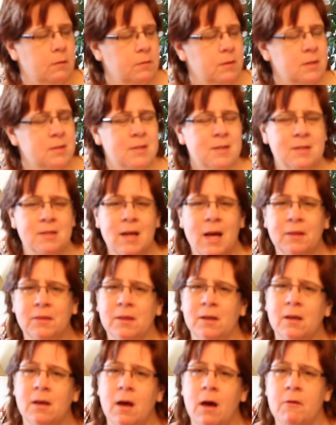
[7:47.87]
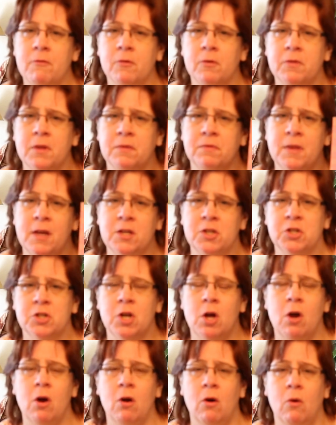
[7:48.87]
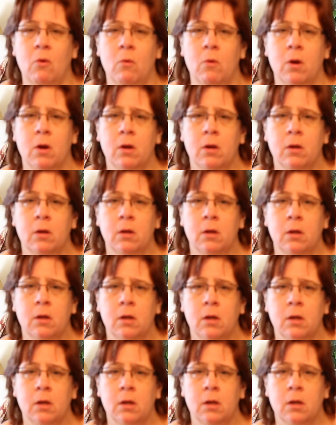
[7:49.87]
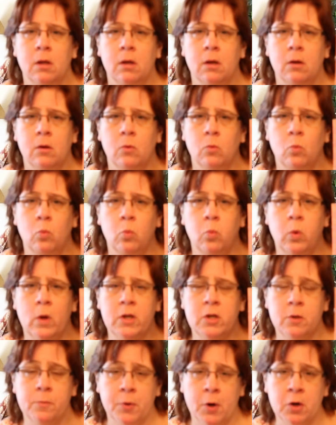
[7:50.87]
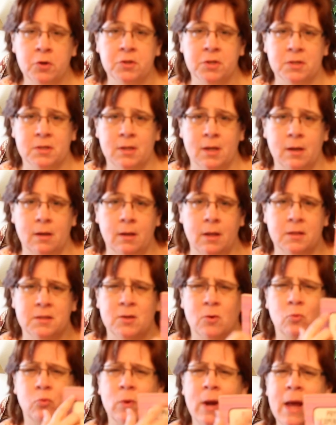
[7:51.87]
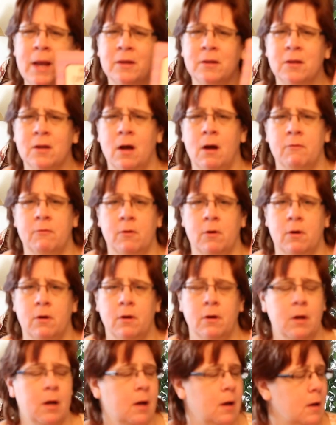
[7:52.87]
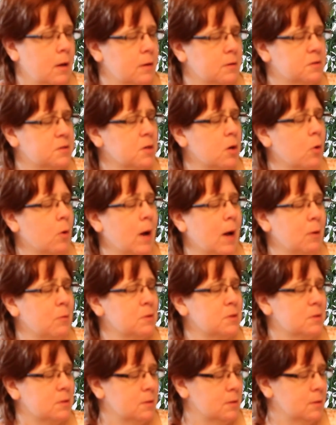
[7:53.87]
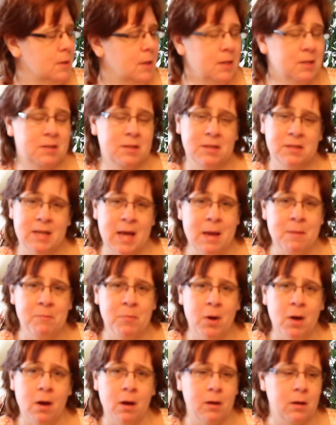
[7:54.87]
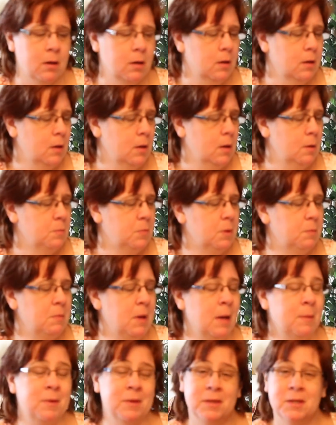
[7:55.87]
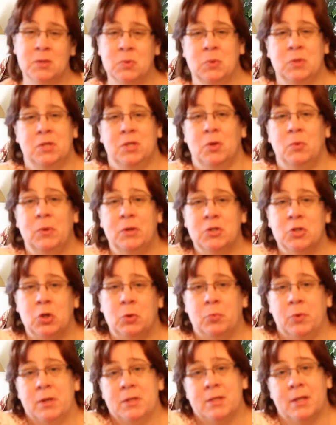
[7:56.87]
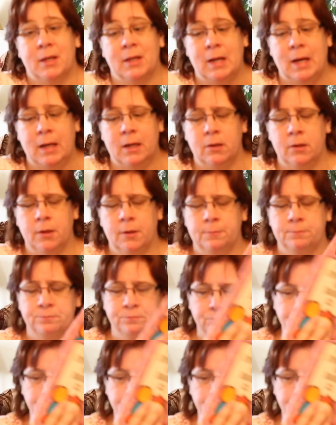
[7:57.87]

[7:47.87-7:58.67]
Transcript: this is not the cover that they show when you purchase it. It's a red cover. It's the same book, but maybe this was the original printing. I don't know.